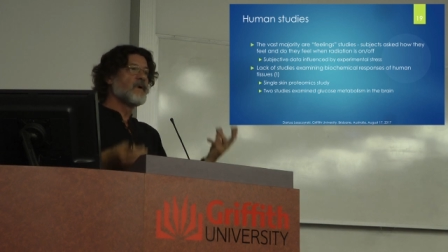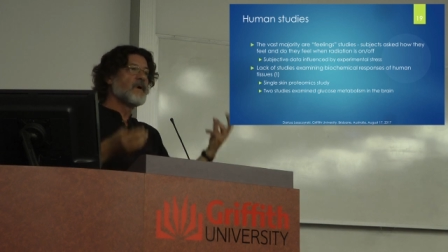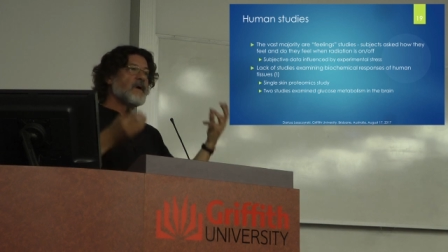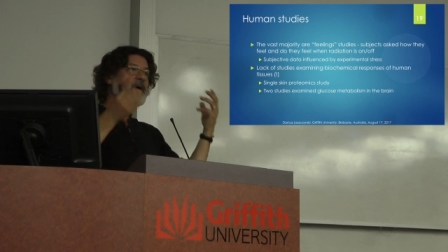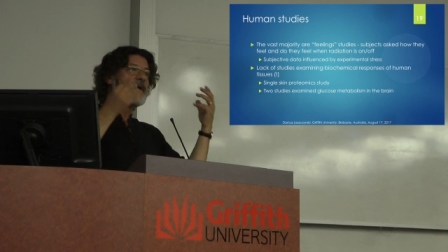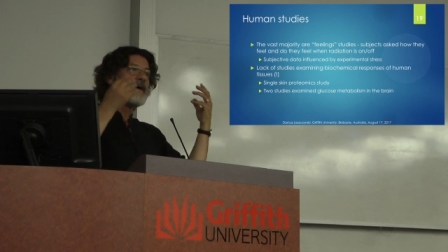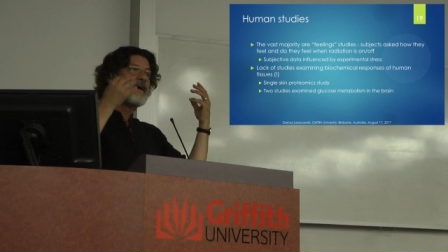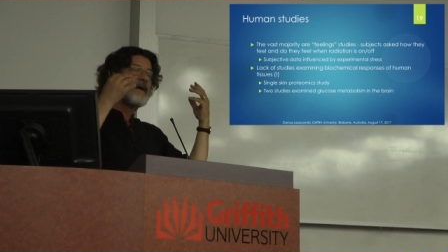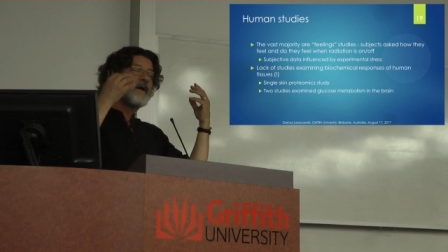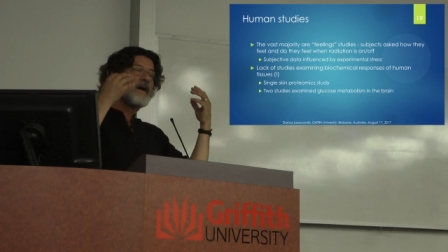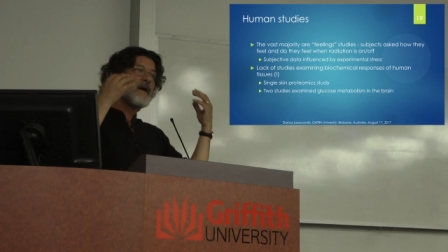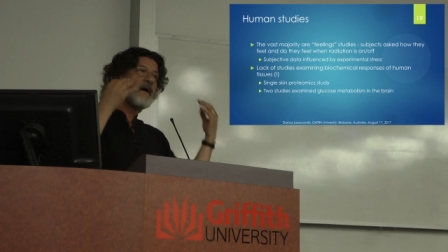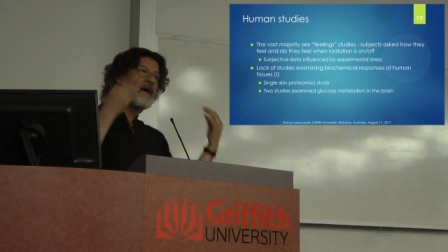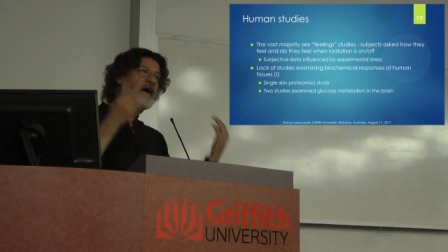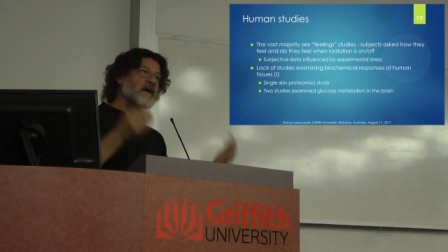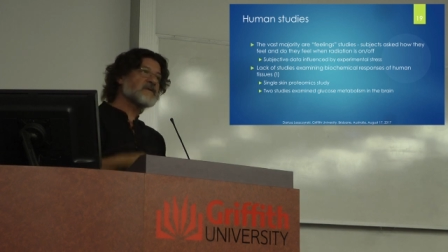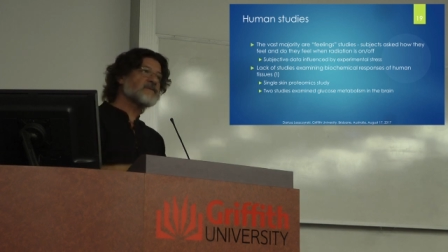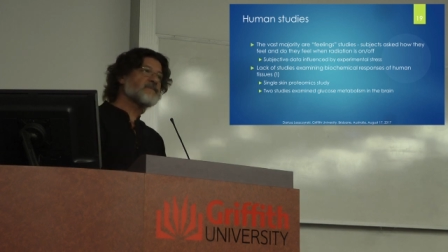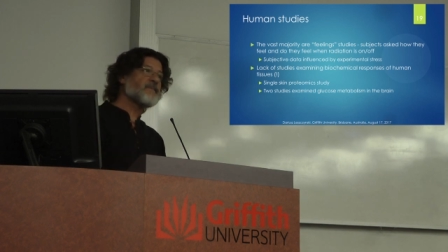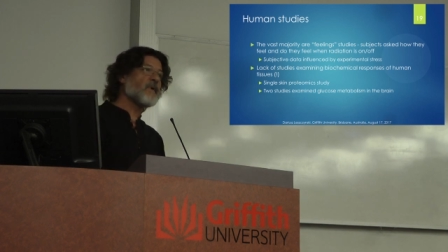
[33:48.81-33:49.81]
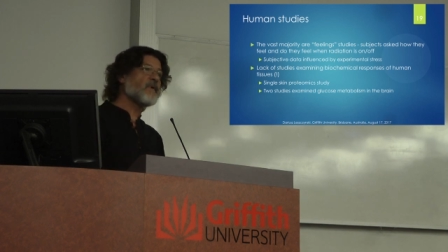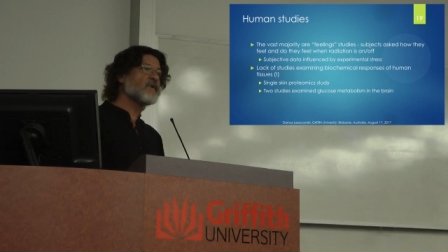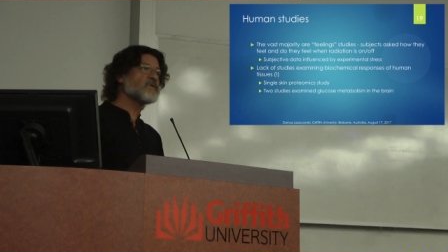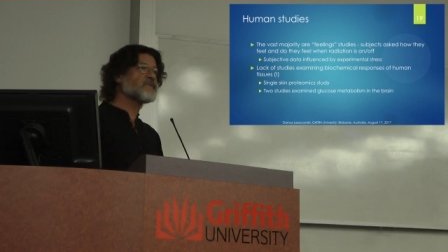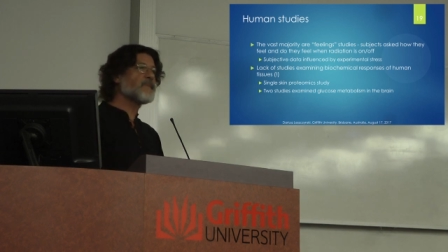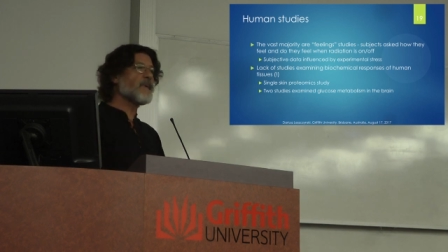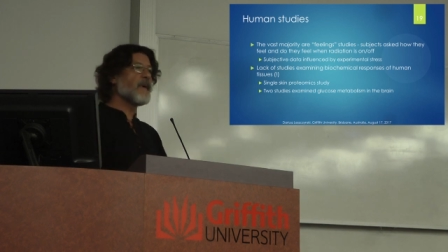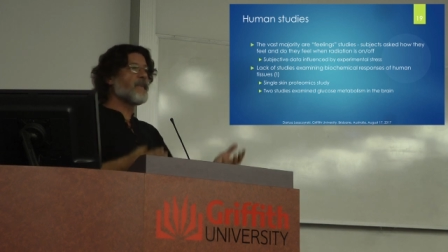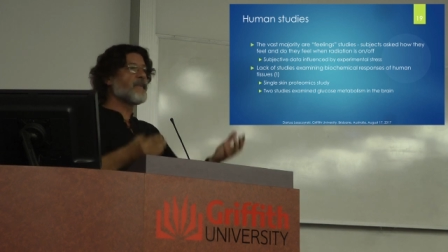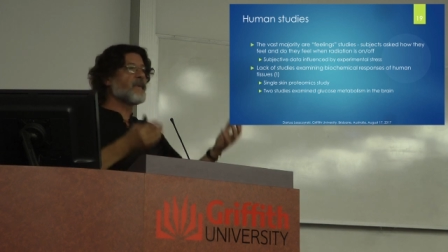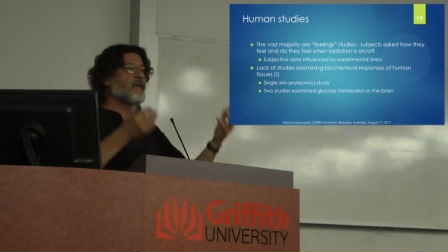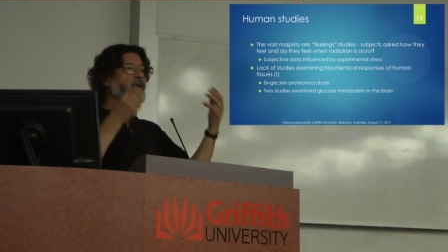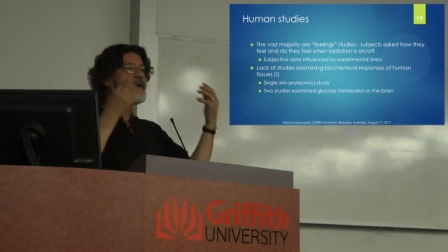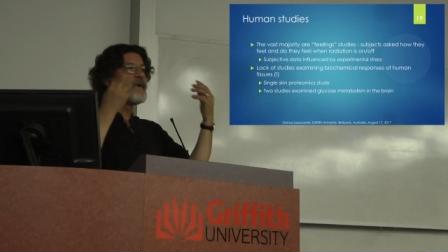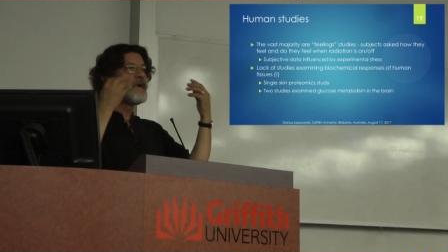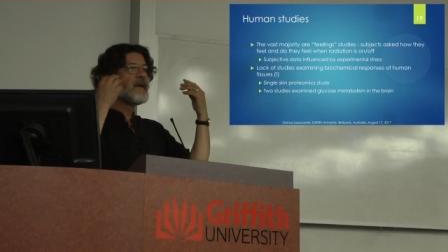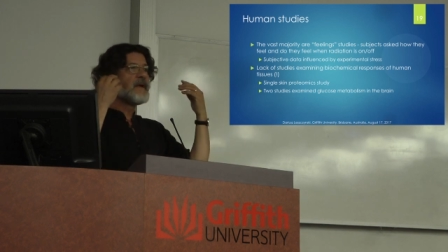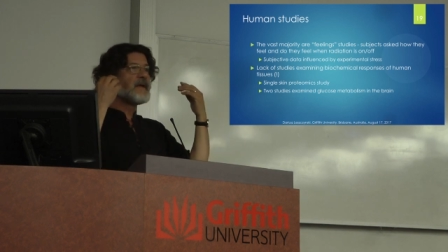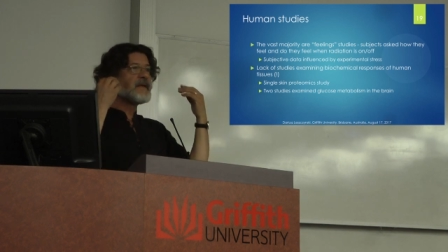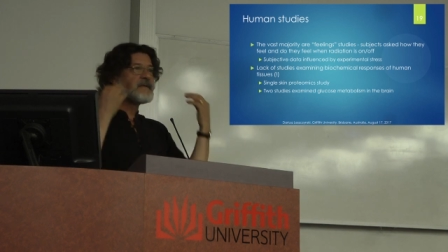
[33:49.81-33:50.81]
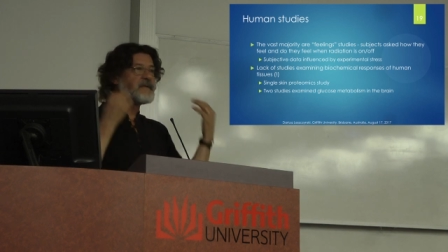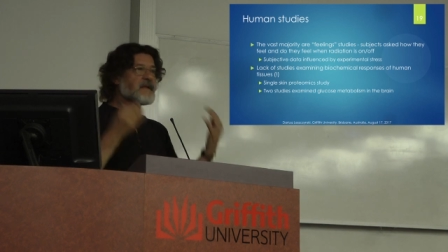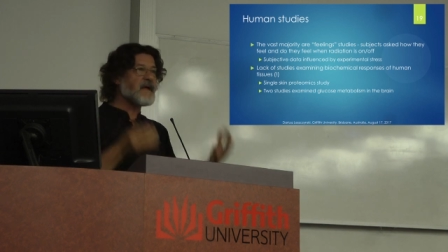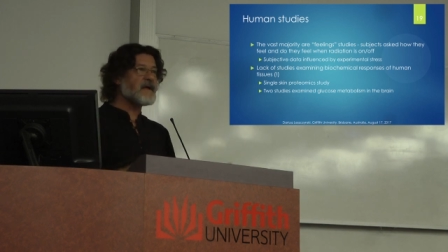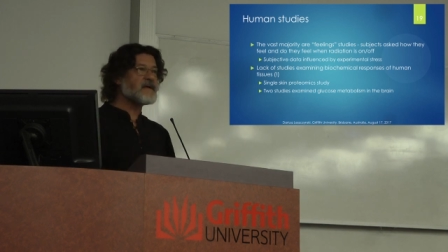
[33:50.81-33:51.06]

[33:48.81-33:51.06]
So expose people,